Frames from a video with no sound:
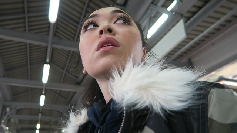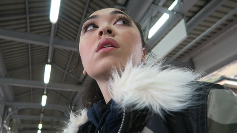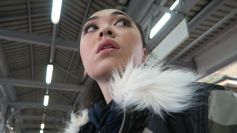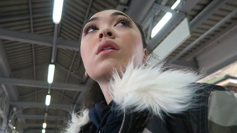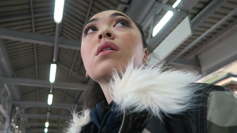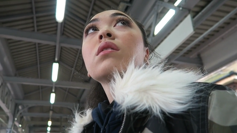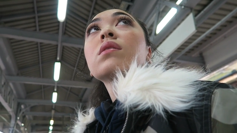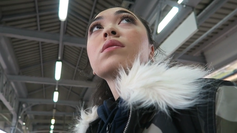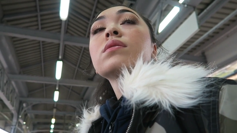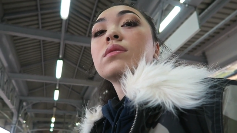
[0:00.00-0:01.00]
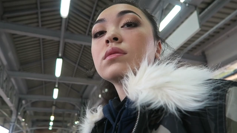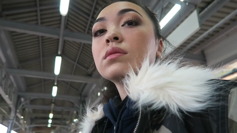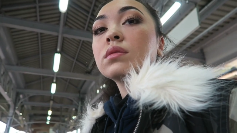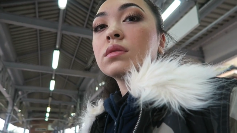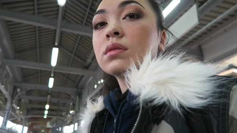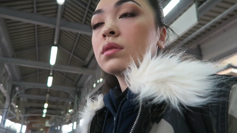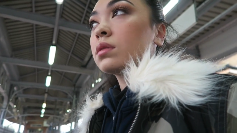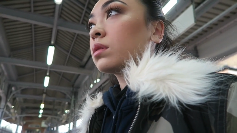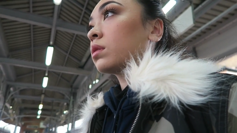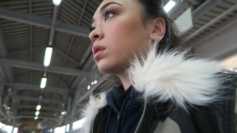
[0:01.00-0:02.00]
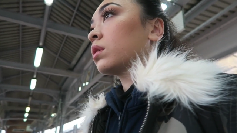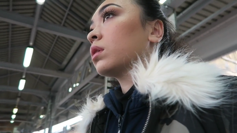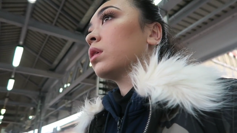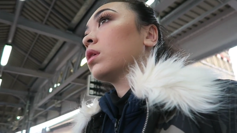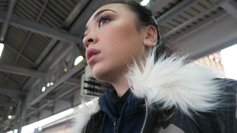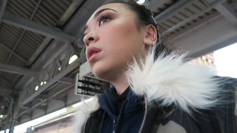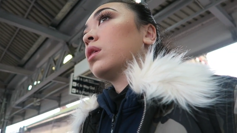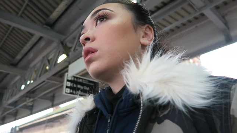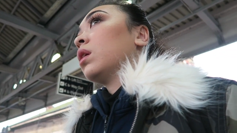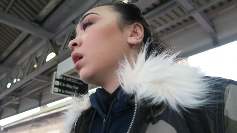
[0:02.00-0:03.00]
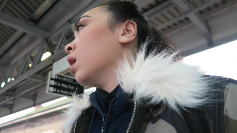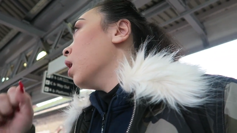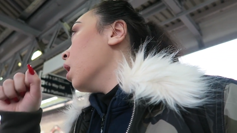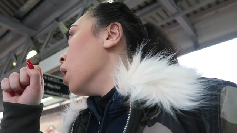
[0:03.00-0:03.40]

Nothing is said.